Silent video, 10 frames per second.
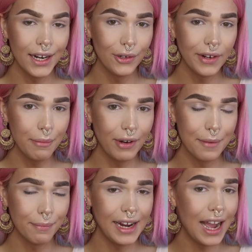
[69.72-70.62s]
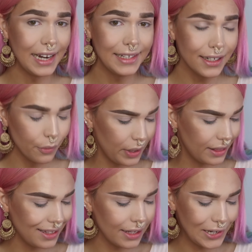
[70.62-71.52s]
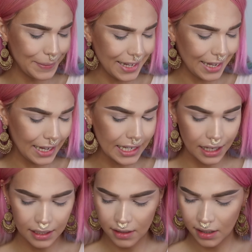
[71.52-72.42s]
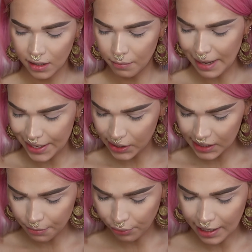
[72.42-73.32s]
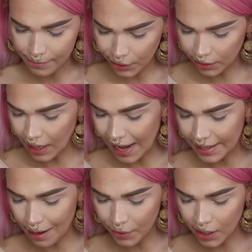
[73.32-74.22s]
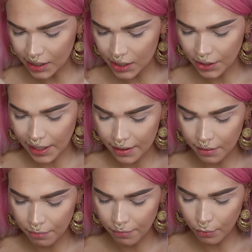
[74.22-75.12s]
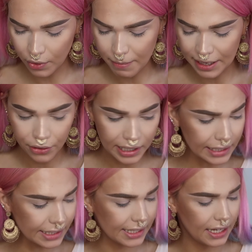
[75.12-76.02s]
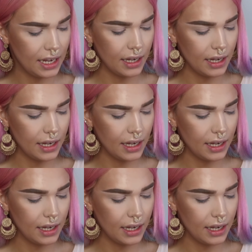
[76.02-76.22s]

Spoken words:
I already primed my eyelid with the Urban Decay Minerson primer, and I'm gonna start with my crease.